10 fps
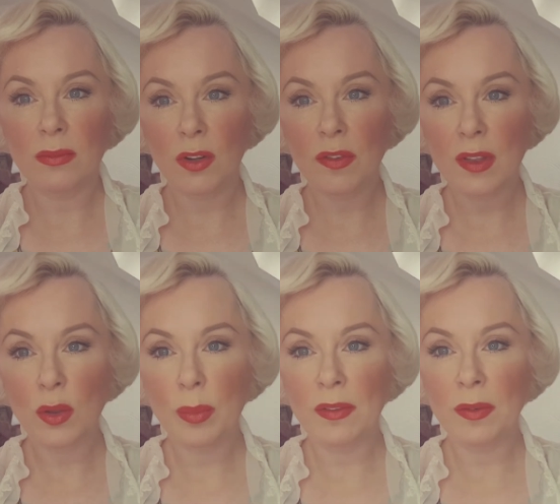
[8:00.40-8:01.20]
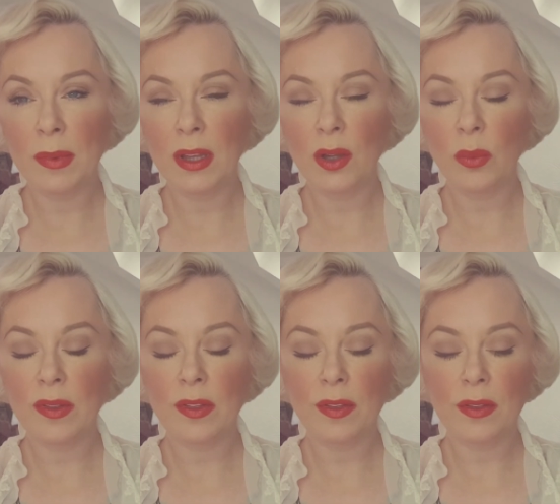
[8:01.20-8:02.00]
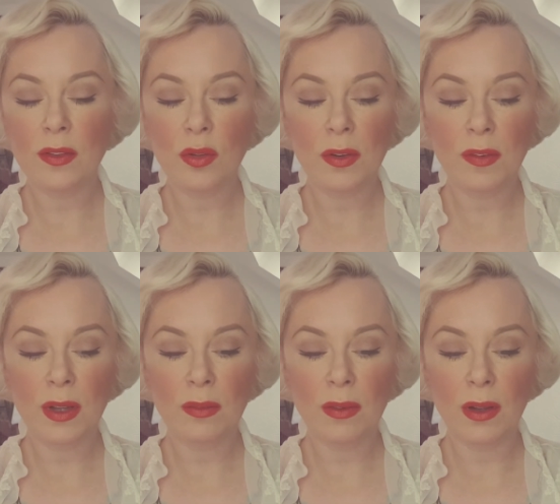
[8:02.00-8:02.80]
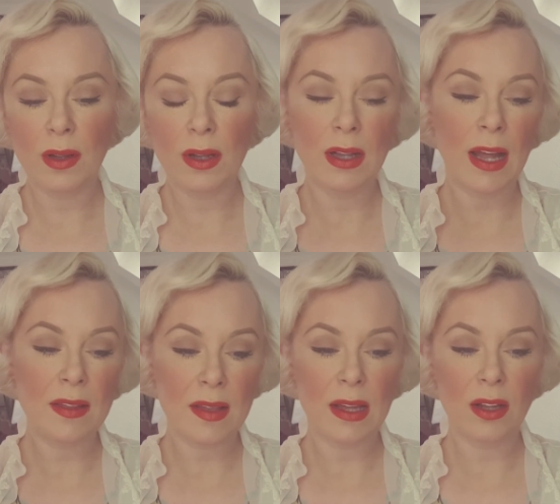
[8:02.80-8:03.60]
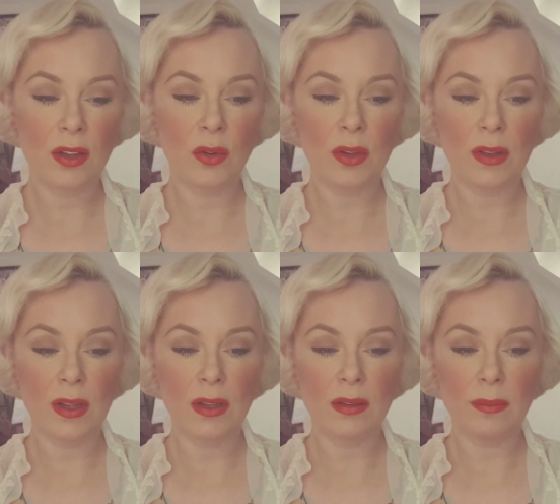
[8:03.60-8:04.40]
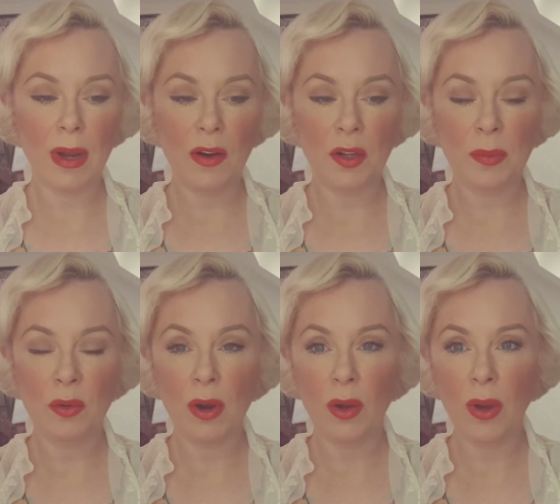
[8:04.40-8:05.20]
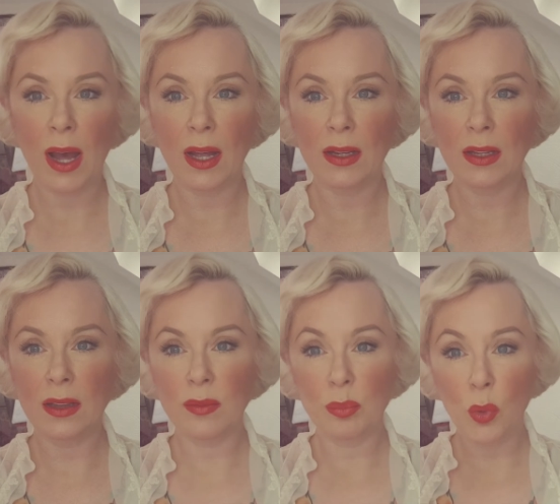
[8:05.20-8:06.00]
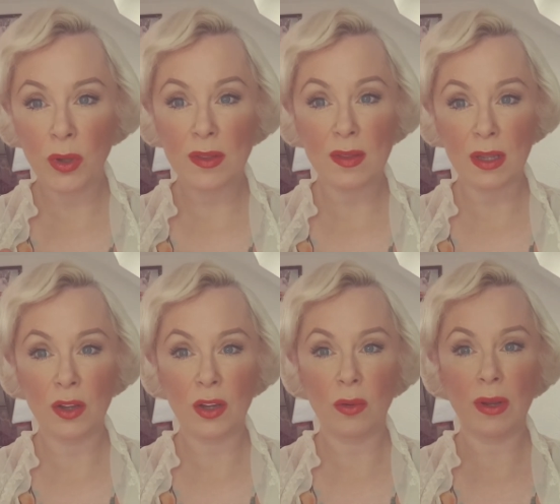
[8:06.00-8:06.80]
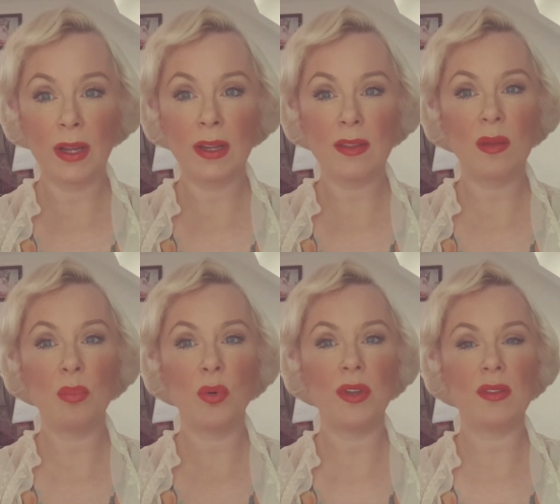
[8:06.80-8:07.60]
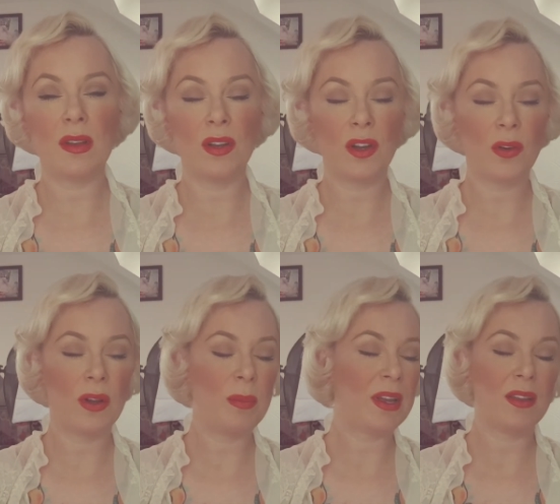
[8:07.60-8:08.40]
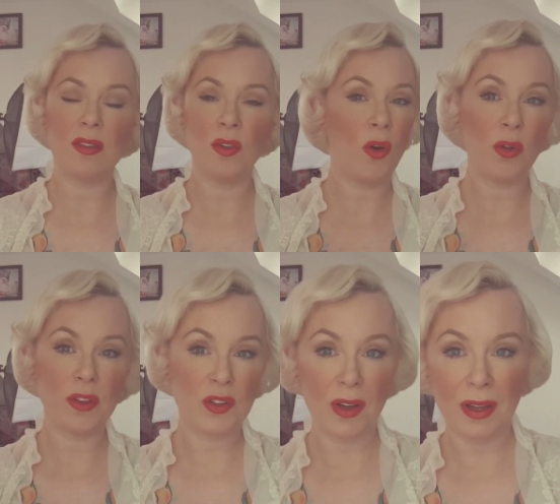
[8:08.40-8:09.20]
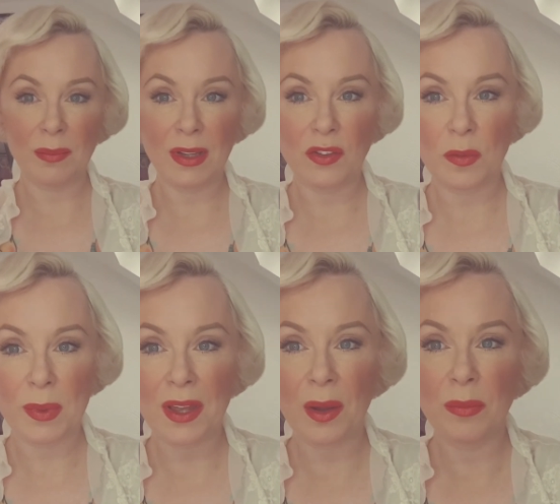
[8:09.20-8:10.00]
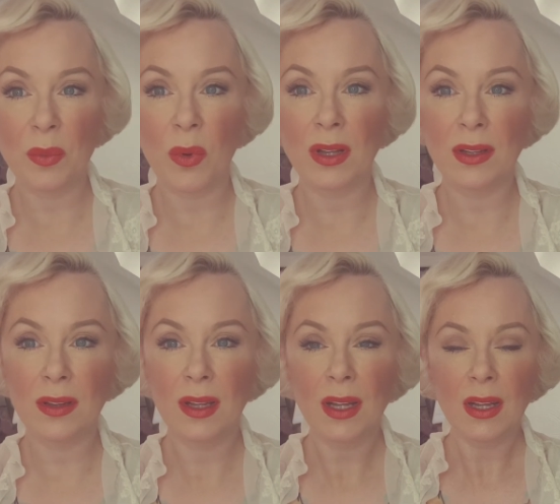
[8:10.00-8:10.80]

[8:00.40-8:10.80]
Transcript: obviously you'd be familiar with sort of a classic look that Marilyn Monroe had at points in her career. And I say points in her career because not all the time. It's just become the one that